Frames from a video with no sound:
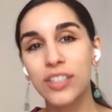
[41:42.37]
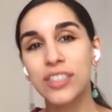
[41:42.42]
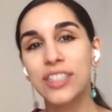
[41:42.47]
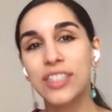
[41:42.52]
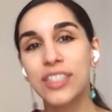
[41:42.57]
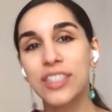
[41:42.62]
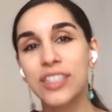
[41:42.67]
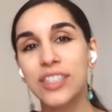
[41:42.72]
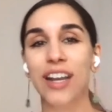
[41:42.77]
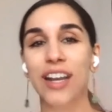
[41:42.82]

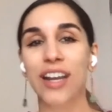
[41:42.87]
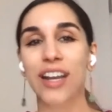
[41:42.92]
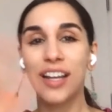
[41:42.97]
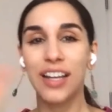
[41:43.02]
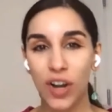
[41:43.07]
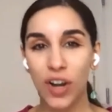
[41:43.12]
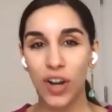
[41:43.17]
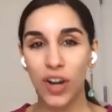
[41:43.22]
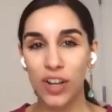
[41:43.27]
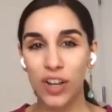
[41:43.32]
standing in
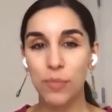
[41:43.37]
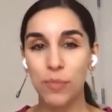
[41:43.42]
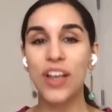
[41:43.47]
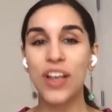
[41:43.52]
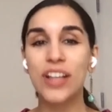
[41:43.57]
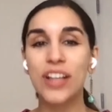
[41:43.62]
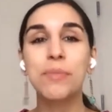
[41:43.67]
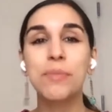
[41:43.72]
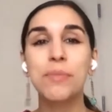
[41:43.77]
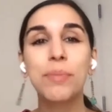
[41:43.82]
front of some
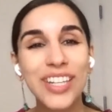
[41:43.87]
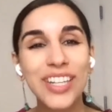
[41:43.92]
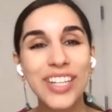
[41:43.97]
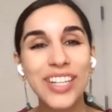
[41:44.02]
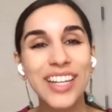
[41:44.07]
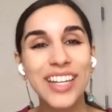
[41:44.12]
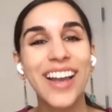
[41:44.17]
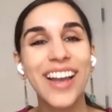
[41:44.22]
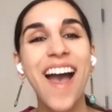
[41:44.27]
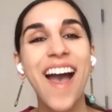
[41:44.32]
fancy
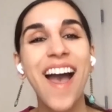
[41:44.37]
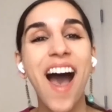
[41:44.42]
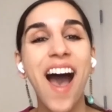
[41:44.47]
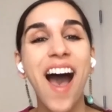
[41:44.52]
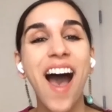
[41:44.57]
building,